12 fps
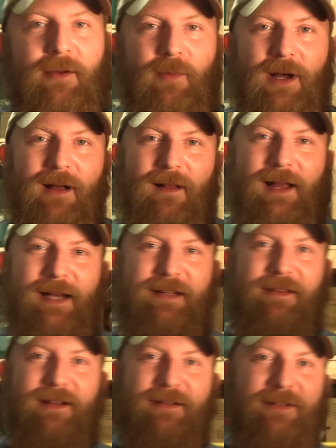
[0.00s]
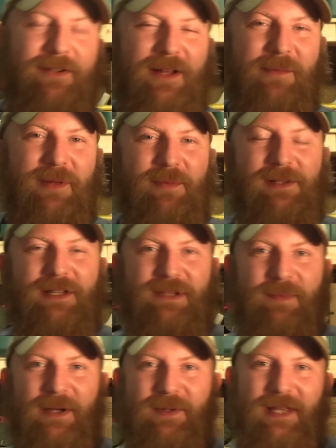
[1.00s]
Well, howdy there, Internet people. It's
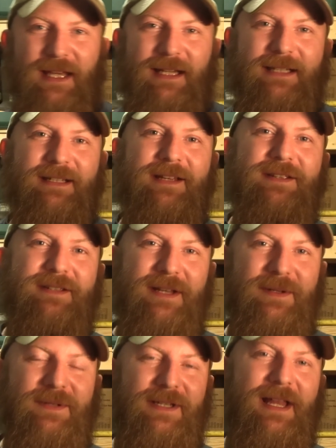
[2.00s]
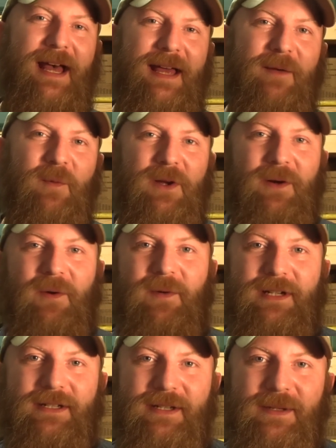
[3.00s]
Bo again. So today we are
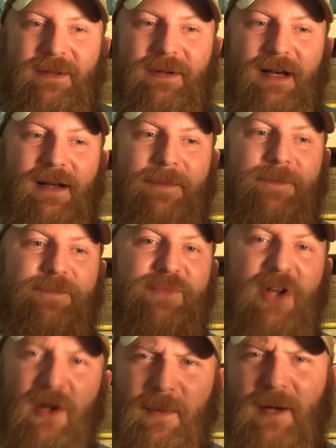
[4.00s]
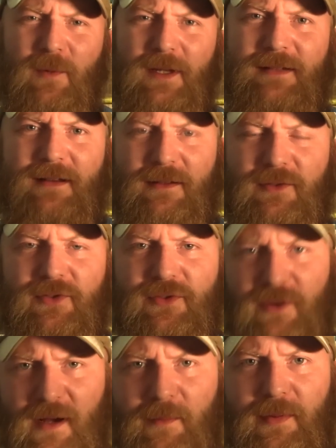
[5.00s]
going to talk about what Donald
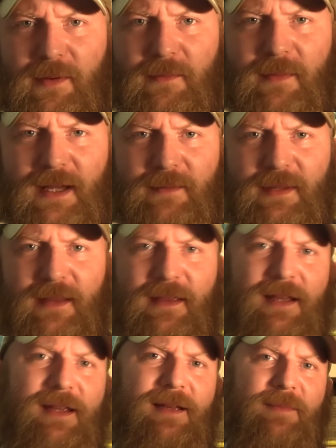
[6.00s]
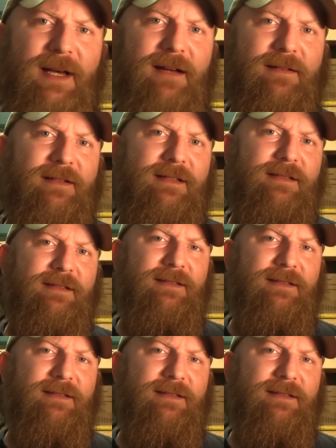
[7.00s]
Trump might be thinking about.